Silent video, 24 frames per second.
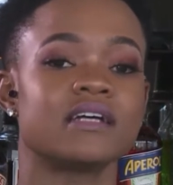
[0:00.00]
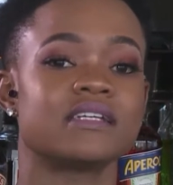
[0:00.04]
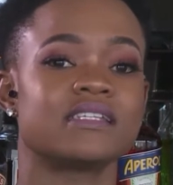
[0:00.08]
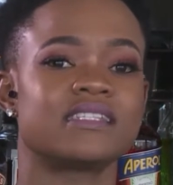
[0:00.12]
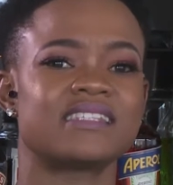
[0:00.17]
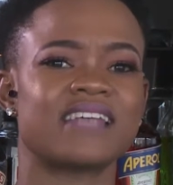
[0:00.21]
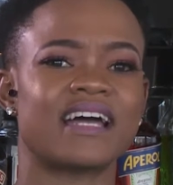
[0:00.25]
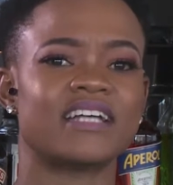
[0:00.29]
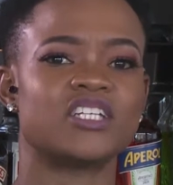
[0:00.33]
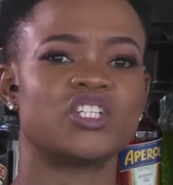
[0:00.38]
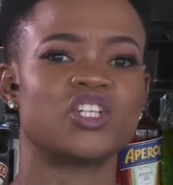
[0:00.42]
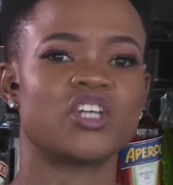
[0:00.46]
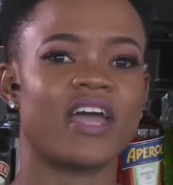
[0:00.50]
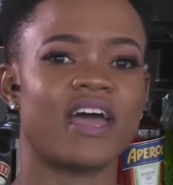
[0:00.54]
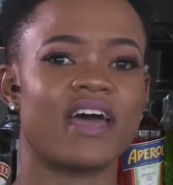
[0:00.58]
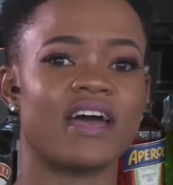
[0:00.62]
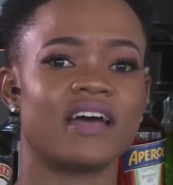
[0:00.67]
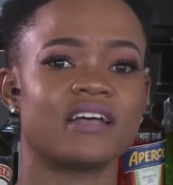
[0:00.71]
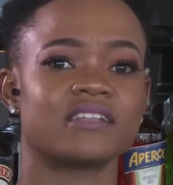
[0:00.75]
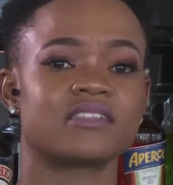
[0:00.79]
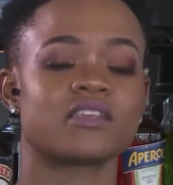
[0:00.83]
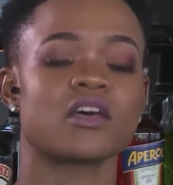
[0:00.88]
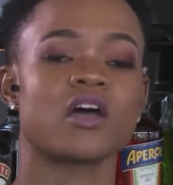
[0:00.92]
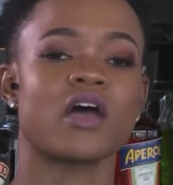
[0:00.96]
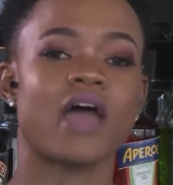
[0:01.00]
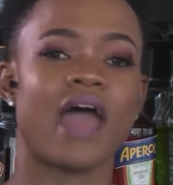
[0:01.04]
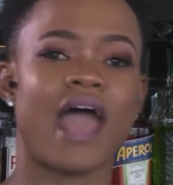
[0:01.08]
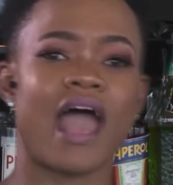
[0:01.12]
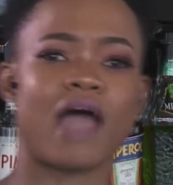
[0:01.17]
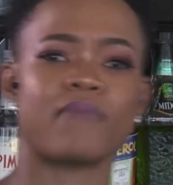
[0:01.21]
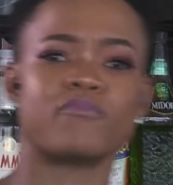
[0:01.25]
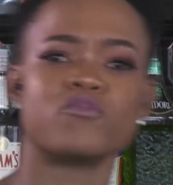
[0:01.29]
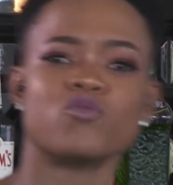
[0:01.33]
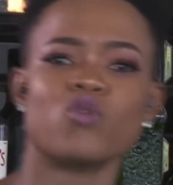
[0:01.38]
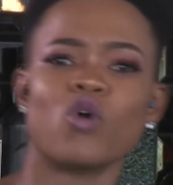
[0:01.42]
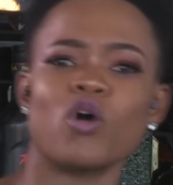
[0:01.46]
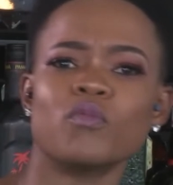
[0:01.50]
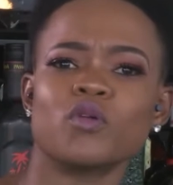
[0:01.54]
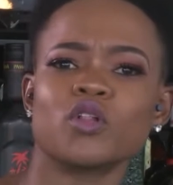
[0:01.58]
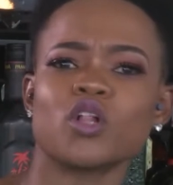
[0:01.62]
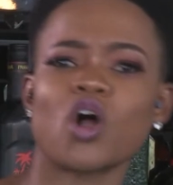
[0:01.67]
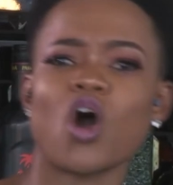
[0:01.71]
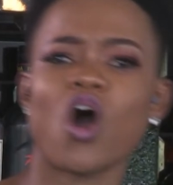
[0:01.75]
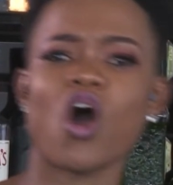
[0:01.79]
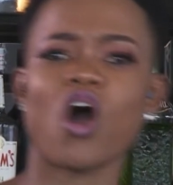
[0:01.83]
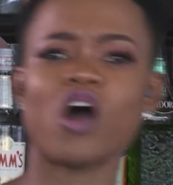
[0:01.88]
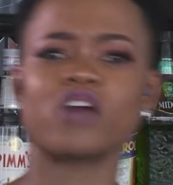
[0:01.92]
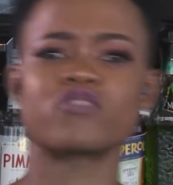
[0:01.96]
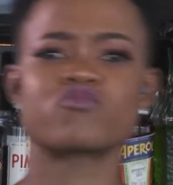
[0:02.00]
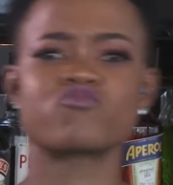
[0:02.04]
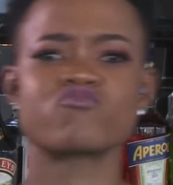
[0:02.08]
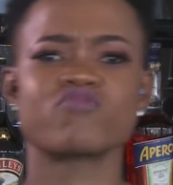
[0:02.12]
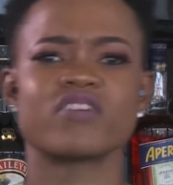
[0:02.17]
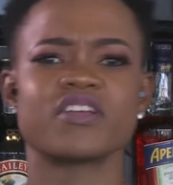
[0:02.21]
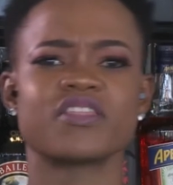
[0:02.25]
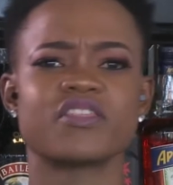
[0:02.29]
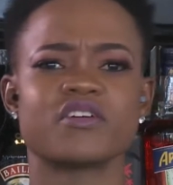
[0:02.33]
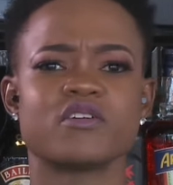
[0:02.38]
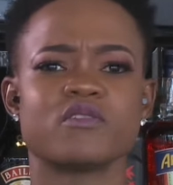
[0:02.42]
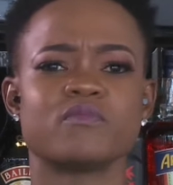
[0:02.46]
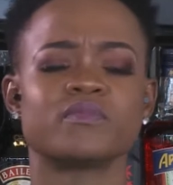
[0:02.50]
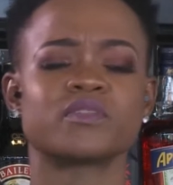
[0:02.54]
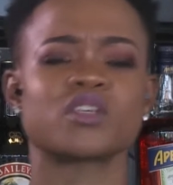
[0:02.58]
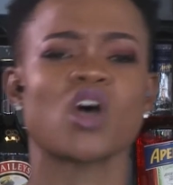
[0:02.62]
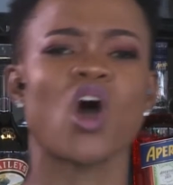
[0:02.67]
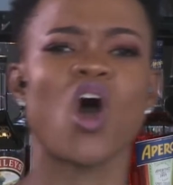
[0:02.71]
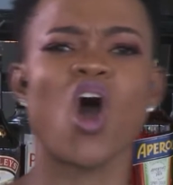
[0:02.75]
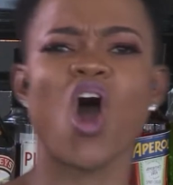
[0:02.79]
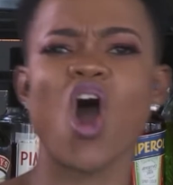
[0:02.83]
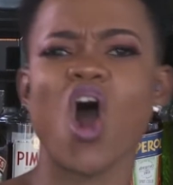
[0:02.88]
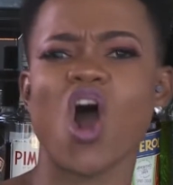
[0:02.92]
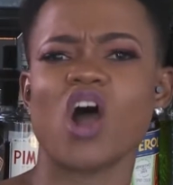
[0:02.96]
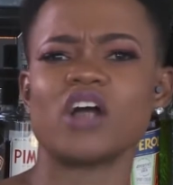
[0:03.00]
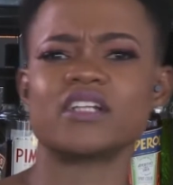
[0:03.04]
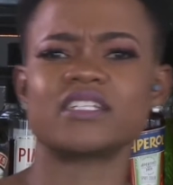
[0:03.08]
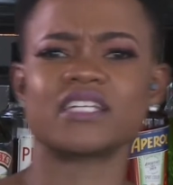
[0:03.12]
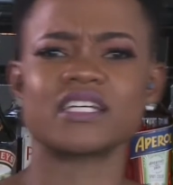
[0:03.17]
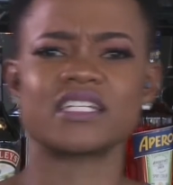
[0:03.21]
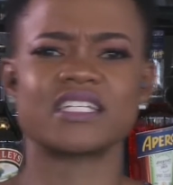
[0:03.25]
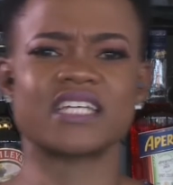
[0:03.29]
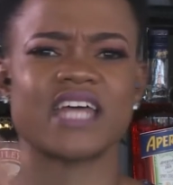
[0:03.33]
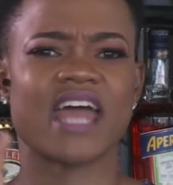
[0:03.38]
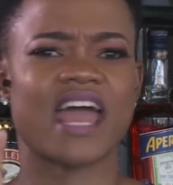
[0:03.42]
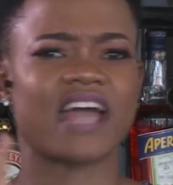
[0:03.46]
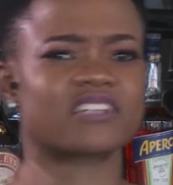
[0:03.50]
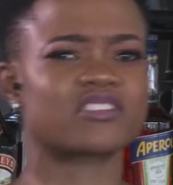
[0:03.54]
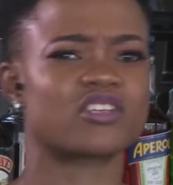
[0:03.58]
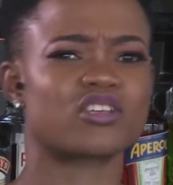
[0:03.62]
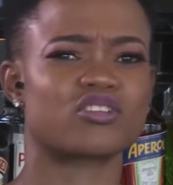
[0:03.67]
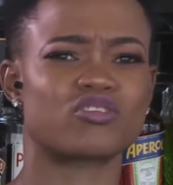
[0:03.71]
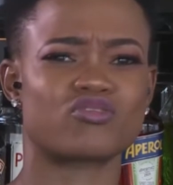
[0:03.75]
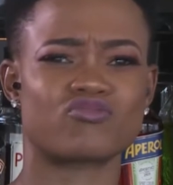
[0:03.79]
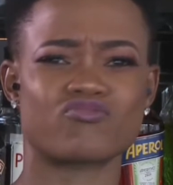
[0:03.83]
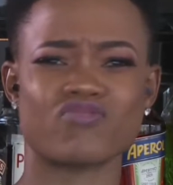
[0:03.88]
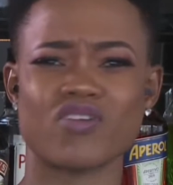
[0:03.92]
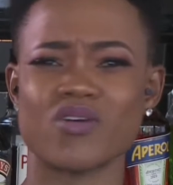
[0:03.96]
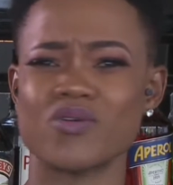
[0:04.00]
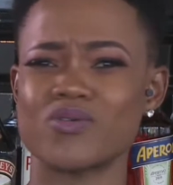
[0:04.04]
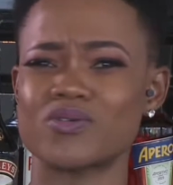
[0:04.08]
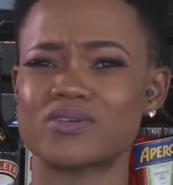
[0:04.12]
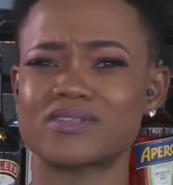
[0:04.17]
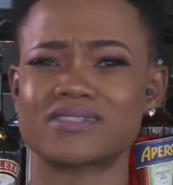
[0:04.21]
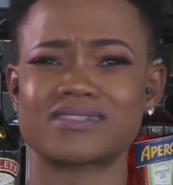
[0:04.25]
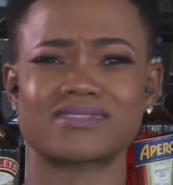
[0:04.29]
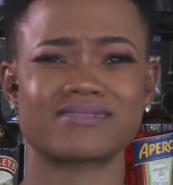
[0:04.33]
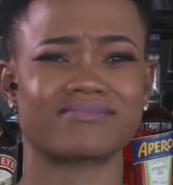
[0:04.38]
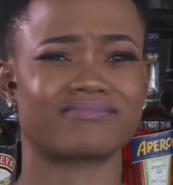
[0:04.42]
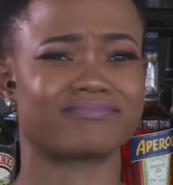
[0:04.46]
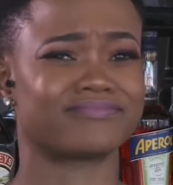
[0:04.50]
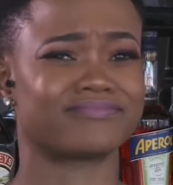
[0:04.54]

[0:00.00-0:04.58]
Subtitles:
such as abnormal heart rhythms, heart attacks, strokes.